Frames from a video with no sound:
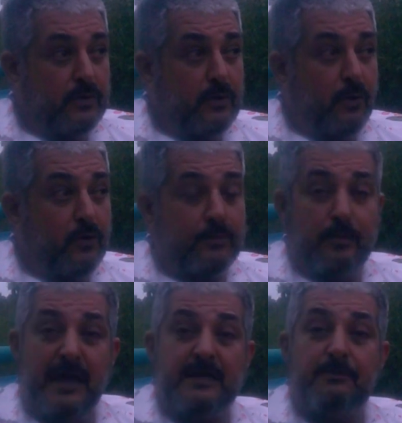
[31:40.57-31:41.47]
or
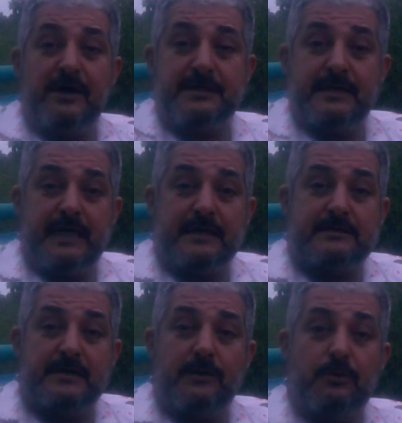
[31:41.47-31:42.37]
anybody that
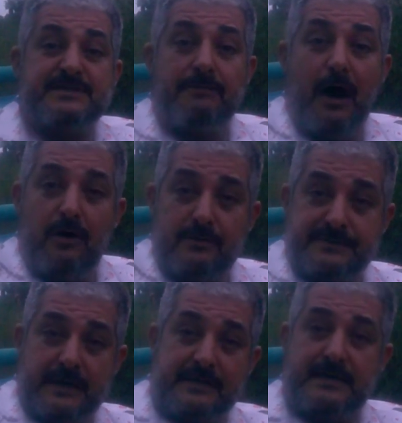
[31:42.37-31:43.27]
he was
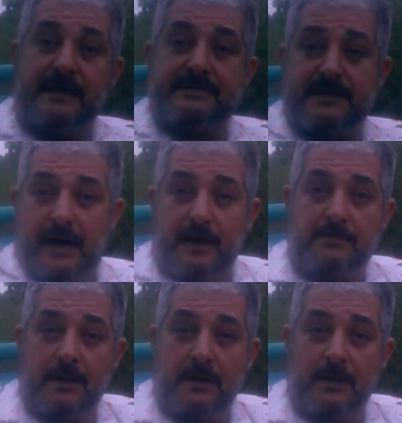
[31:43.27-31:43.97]
around at that time.